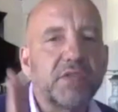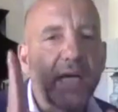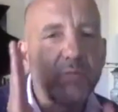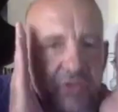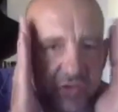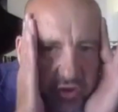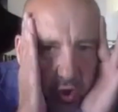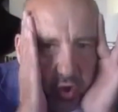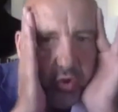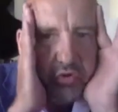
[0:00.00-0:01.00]
was
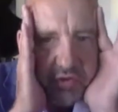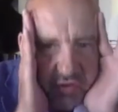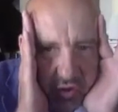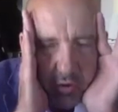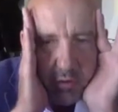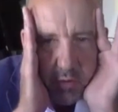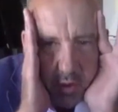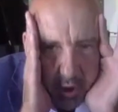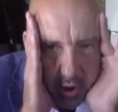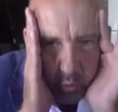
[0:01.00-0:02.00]
so
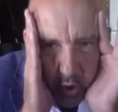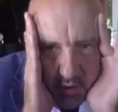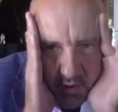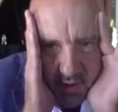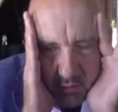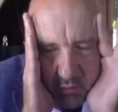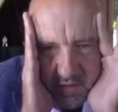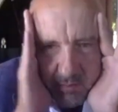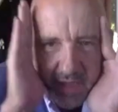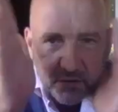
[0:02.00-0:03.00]
working with
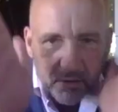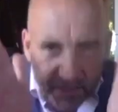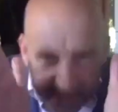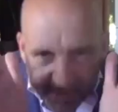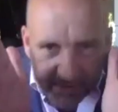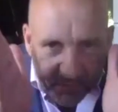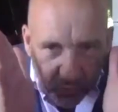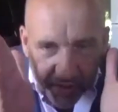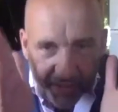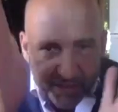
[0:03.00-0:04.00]
my colleagues
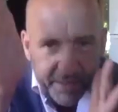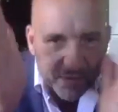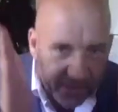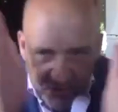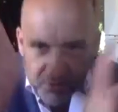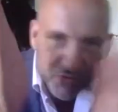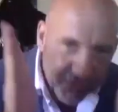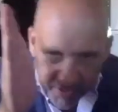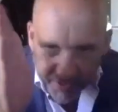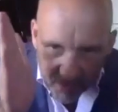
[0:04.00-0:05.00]
who had their issues
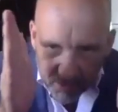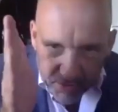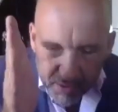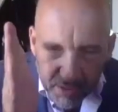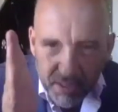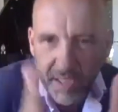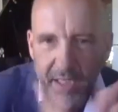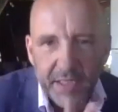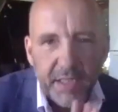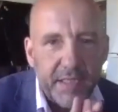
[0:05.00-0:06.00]
there,
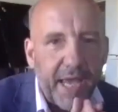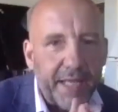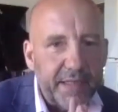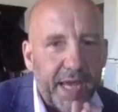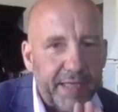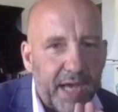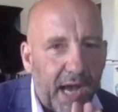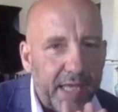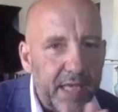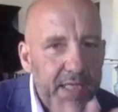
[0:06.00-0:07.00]
and
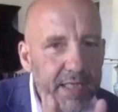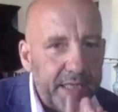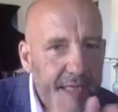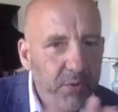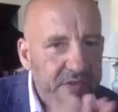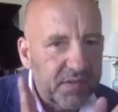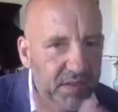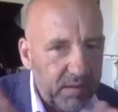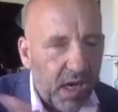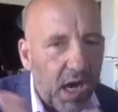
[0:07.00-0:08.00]
it was
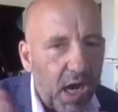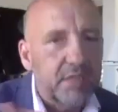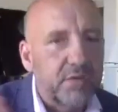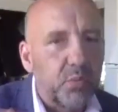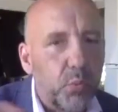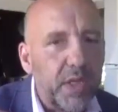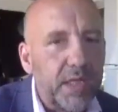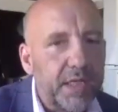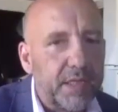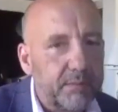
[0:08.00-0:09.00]
hard to
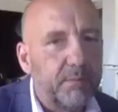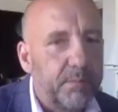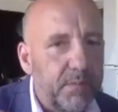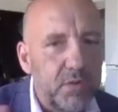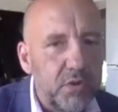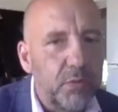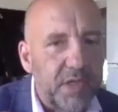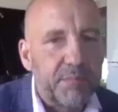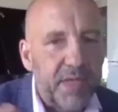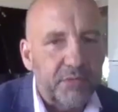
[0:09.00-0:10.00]
really, you
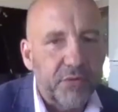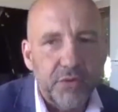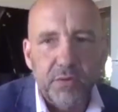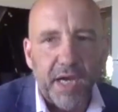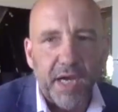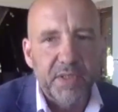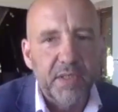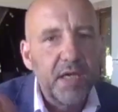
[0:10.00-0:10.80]
keep that for you guys, but